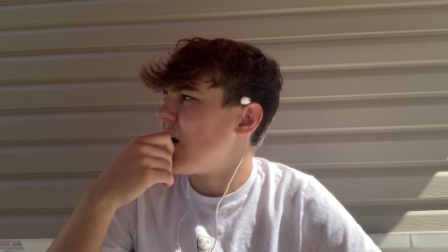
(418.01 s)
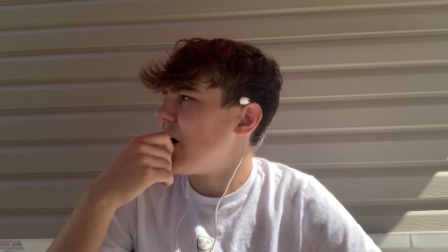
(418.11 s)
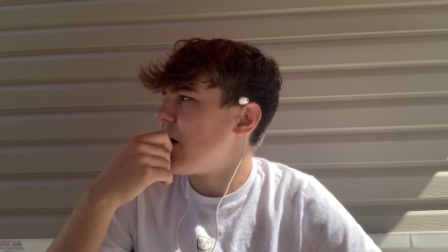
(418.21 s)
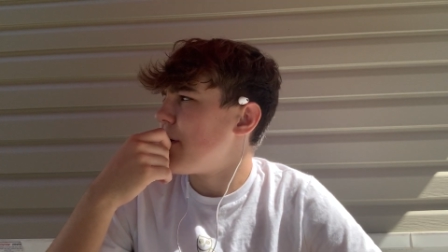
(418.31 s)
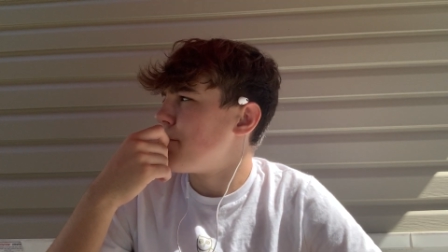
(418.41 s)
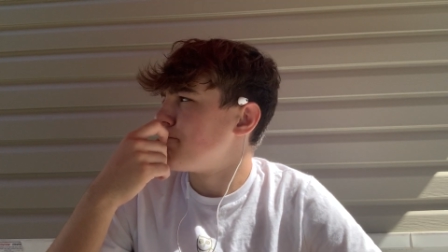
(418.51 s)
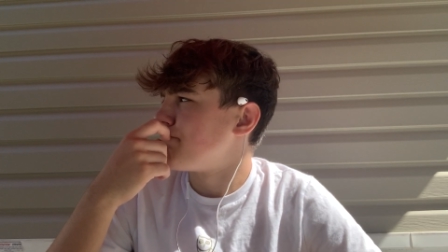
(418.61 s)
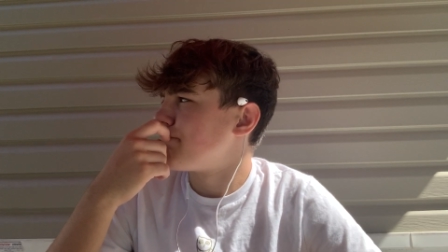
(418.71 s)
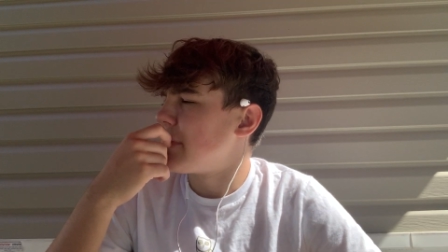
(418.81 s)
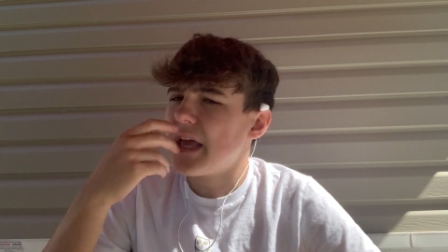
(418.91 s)

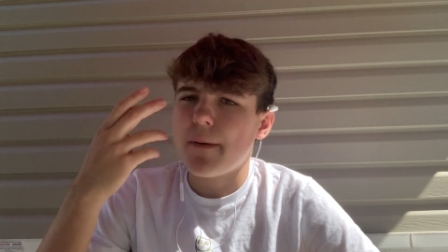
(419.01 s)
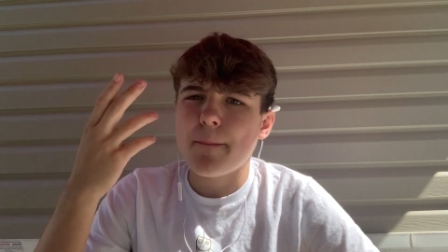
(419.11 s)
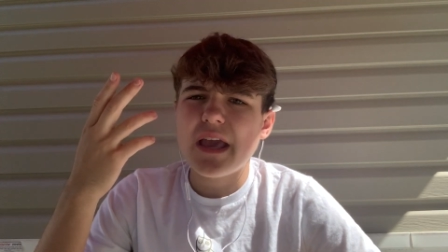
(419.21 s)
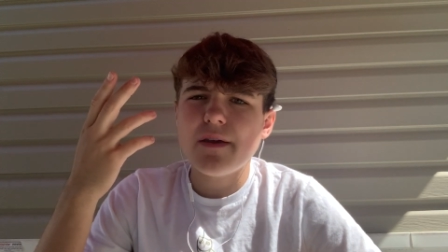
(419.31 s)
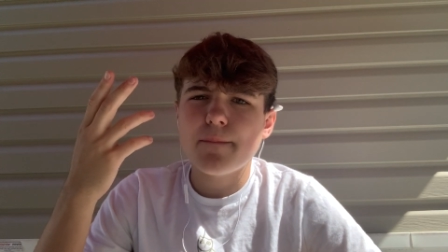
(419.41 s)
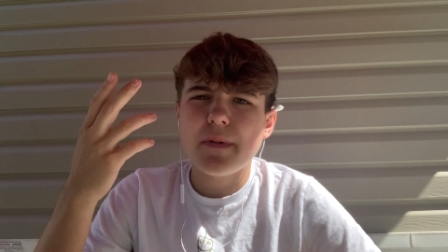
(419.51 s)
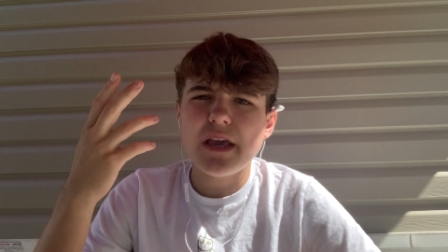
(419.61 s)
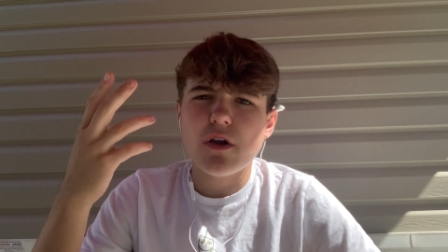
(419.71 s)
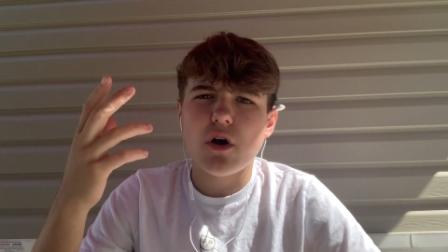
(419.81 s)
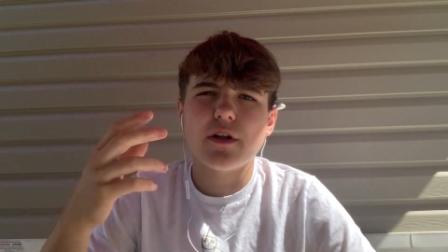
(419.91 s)
But yeah,
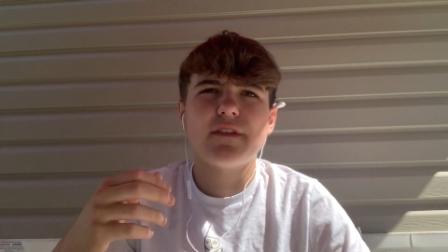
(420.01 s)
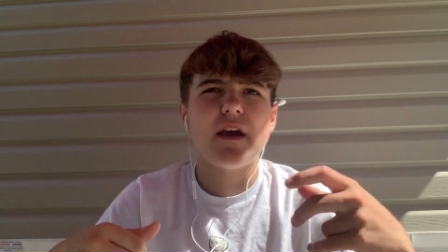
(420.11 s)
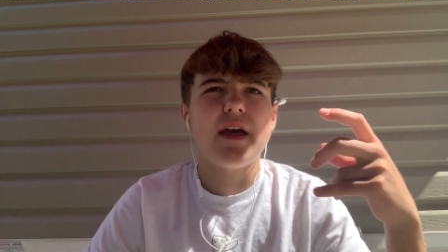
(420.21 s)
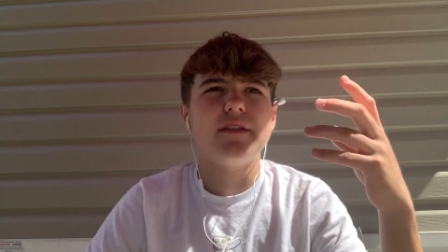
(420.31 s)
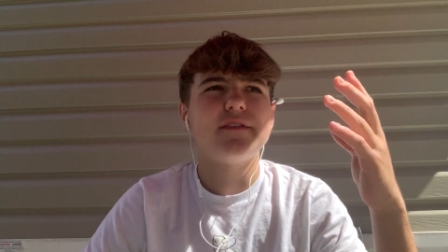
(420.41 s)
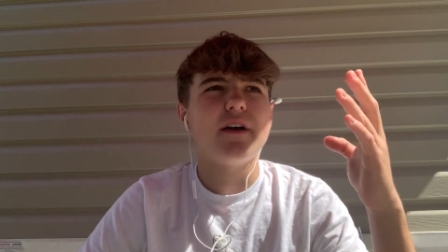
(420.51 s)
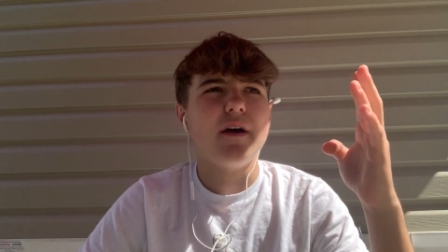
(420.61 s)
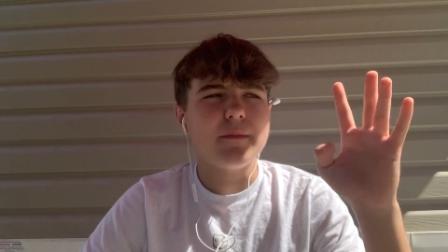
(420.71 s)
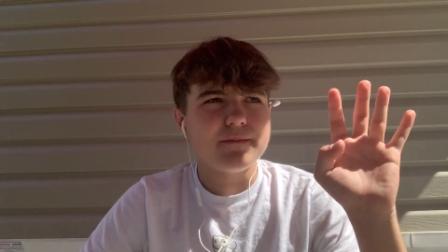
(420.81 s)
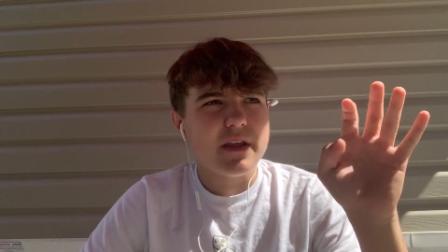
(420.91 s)
make content.
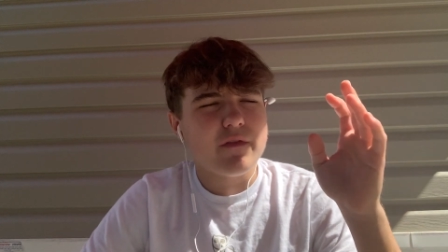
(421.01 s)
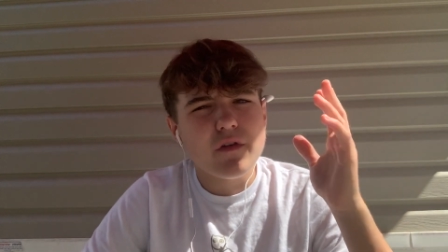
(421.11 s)
If